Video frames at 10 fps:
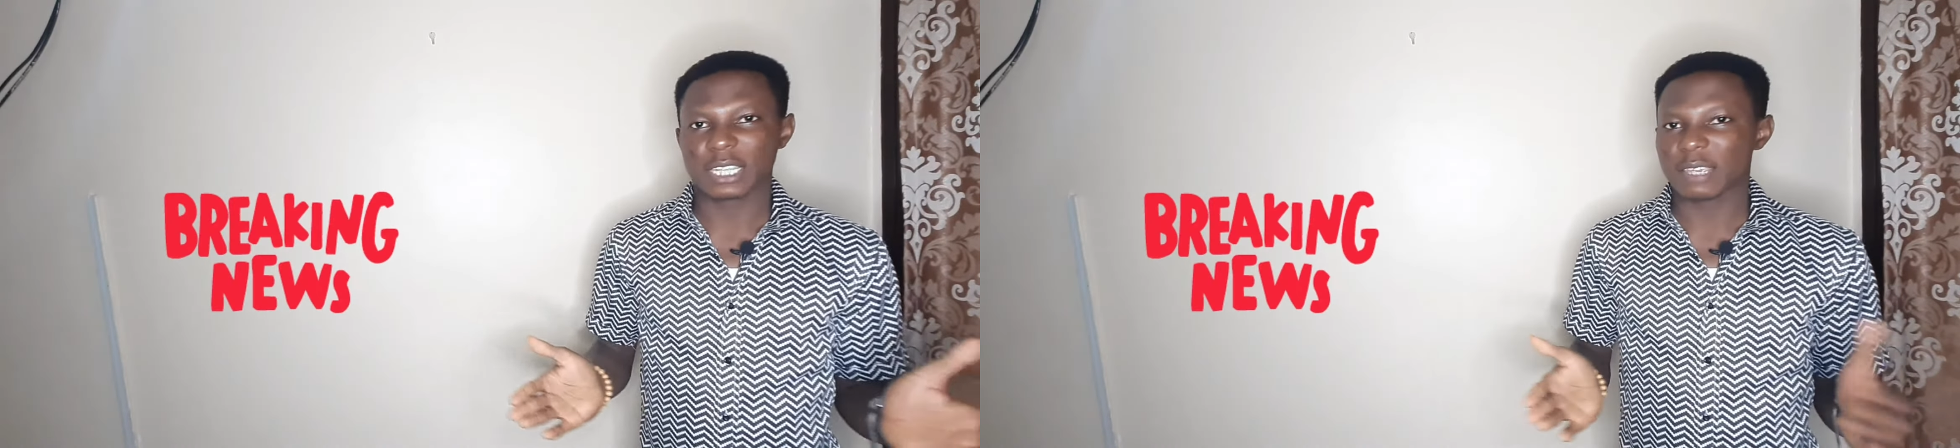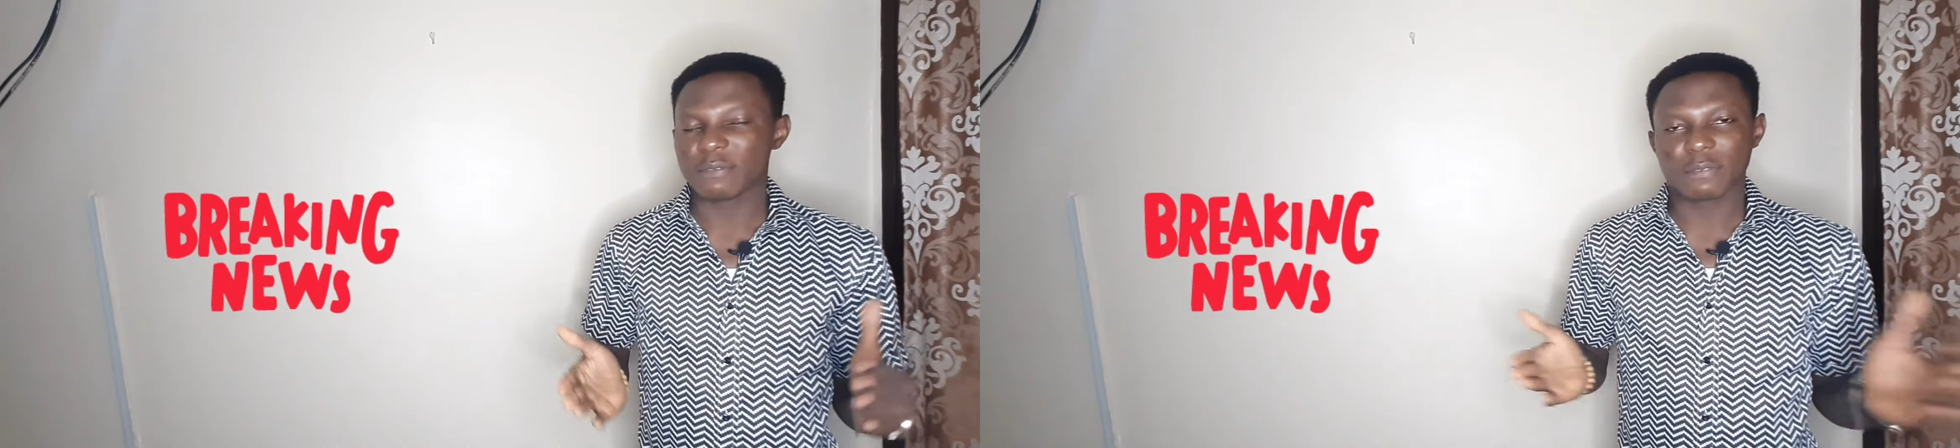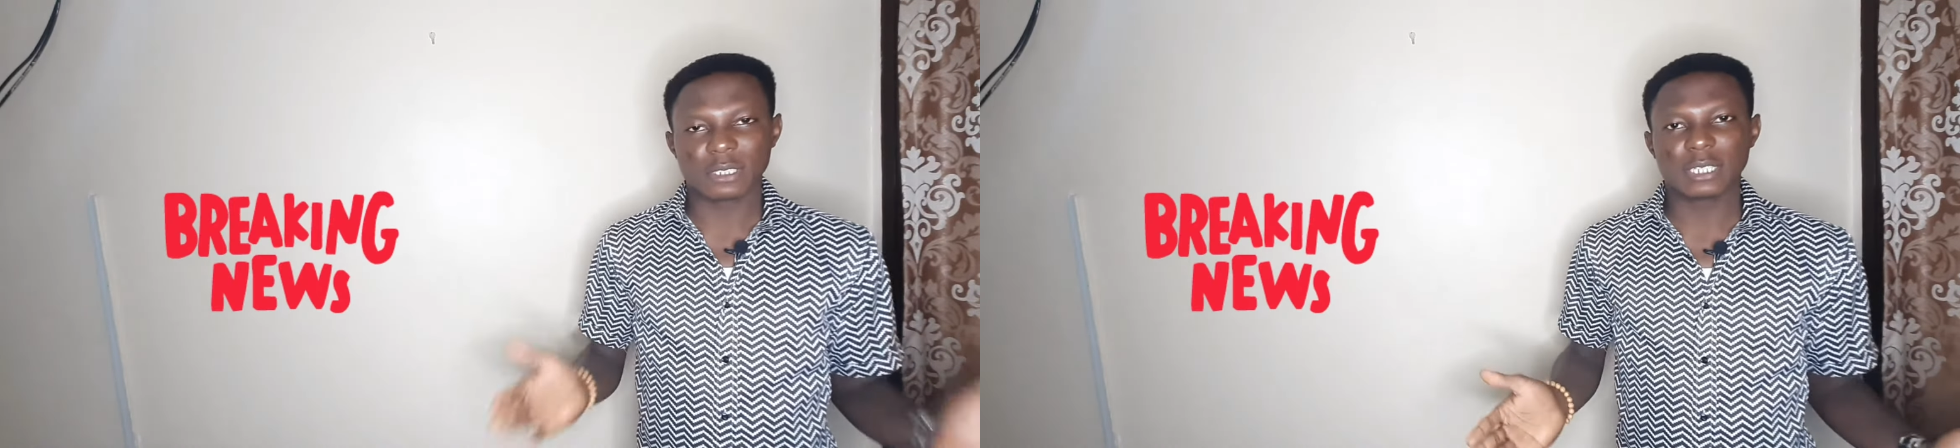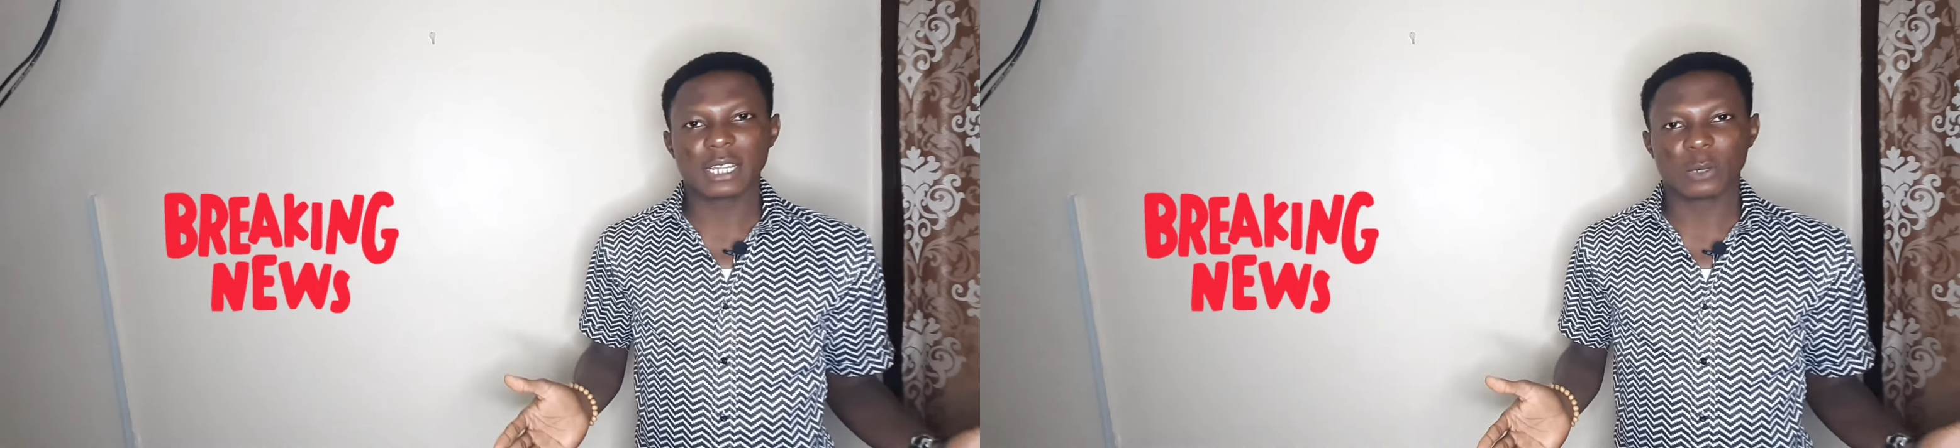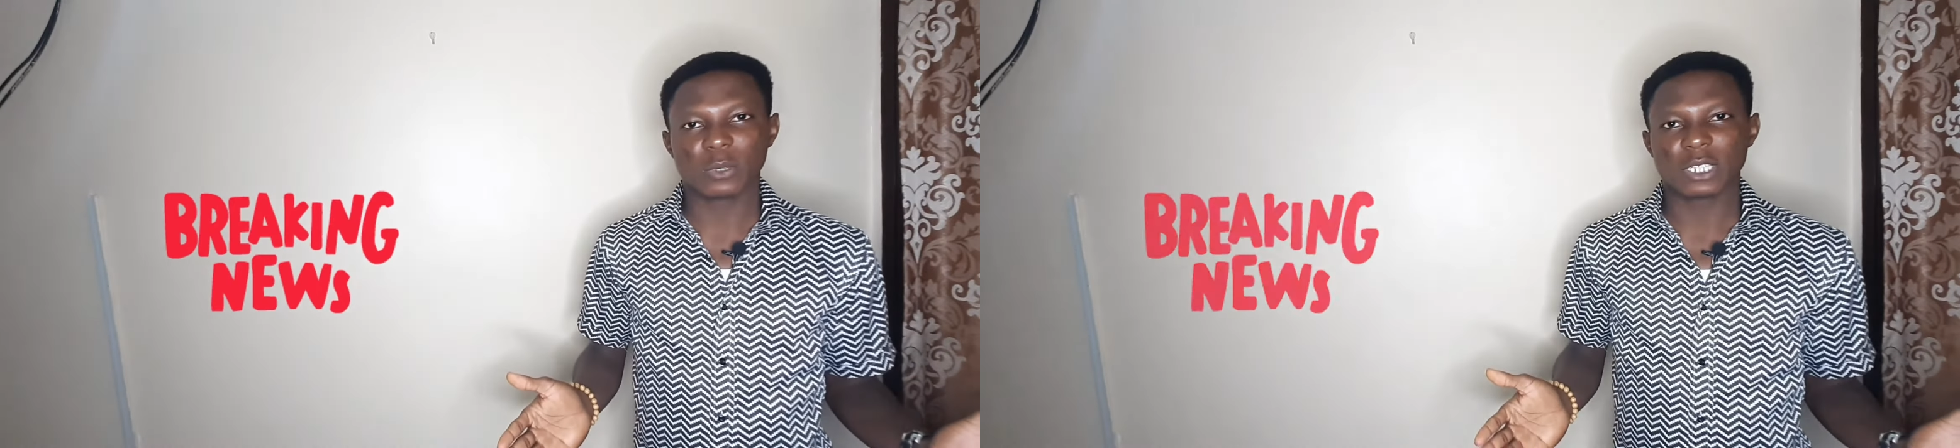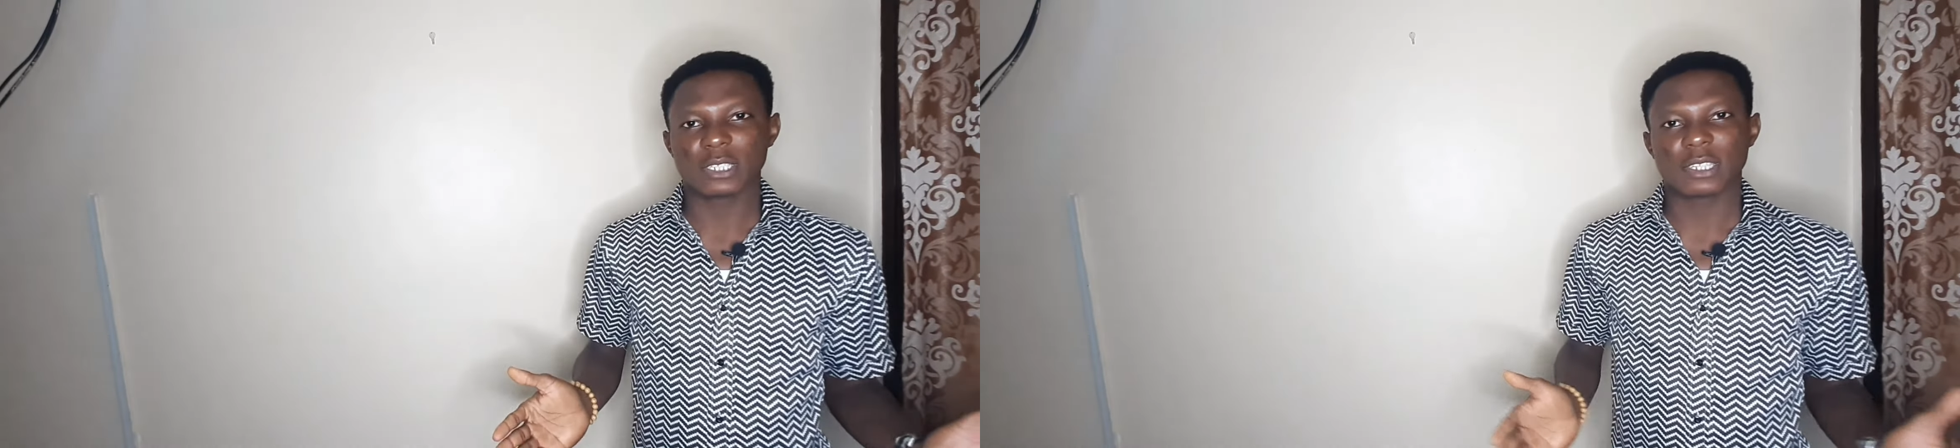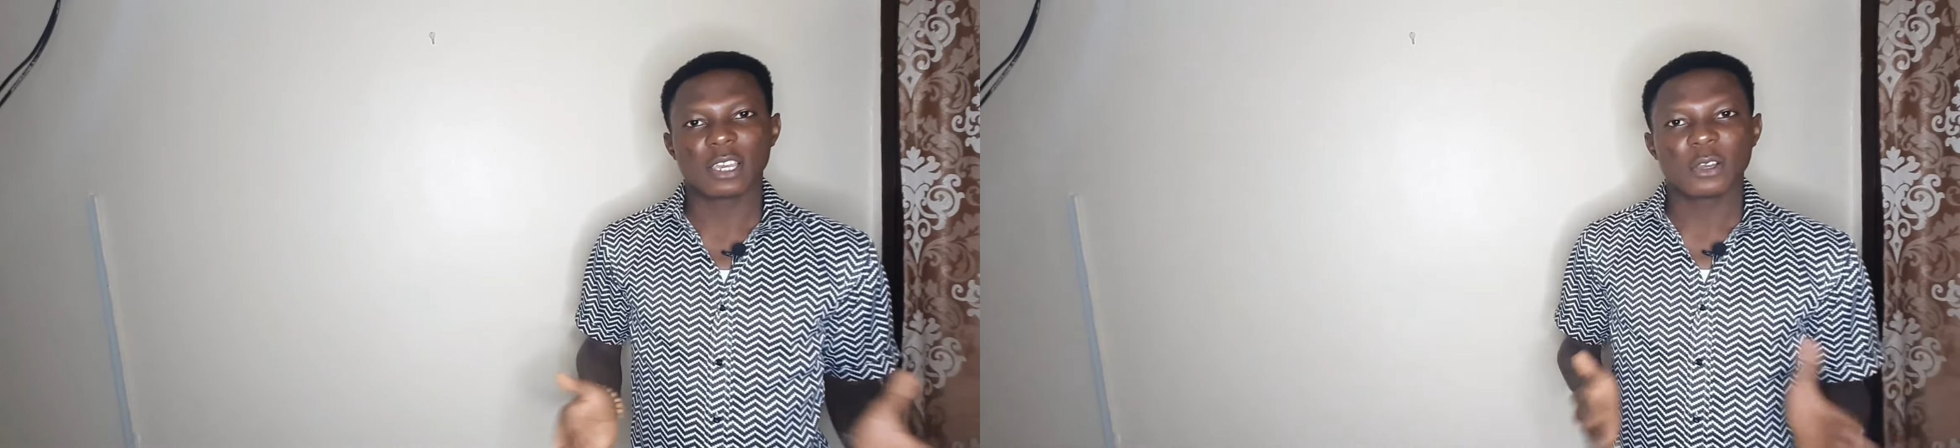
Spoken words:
in 40 languages.